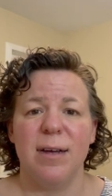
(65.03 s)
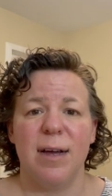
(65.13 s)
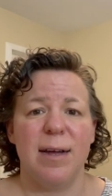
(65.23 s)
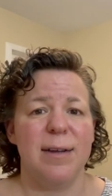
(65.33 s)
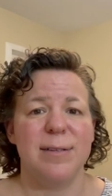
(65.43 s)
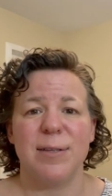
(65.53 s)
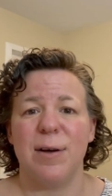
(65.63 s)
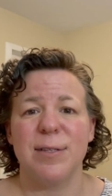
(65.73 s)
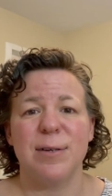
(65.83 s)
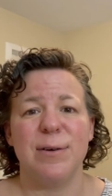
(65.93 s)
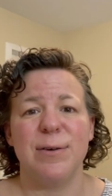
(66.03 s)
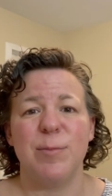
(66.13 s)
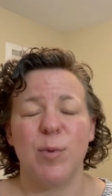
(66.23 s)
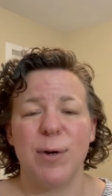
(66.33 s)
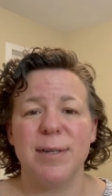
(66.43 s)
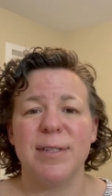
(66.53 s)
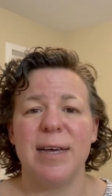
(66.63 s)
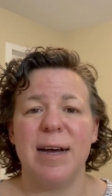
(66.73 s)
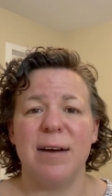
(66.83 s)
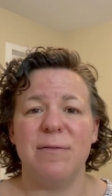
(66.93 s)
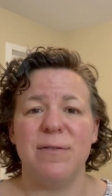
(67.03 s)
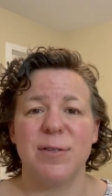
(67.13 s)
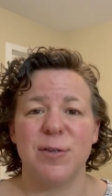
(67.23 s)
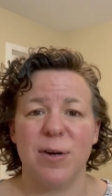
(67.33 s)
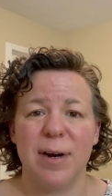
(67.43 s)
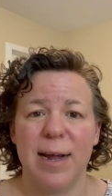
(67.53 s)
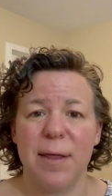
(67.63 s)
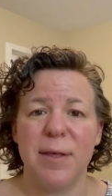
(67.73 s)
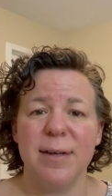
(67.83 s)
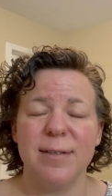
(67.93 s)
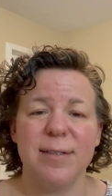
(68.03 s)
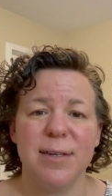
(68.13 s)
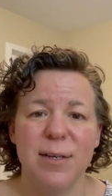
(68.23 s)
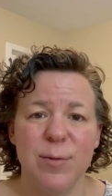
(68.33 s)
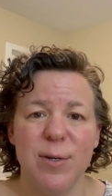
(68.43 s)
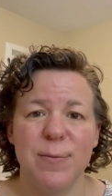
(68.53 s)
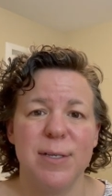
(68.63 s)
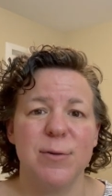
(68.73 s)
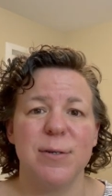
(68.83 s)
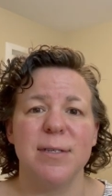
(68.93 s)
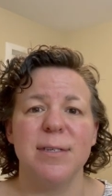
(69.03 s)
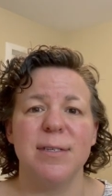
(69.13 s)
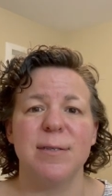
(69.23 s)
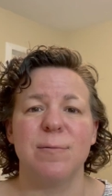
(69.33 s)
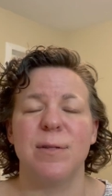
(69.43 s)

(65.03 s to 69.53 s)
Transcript: It's also important to have strong ethics in human resources.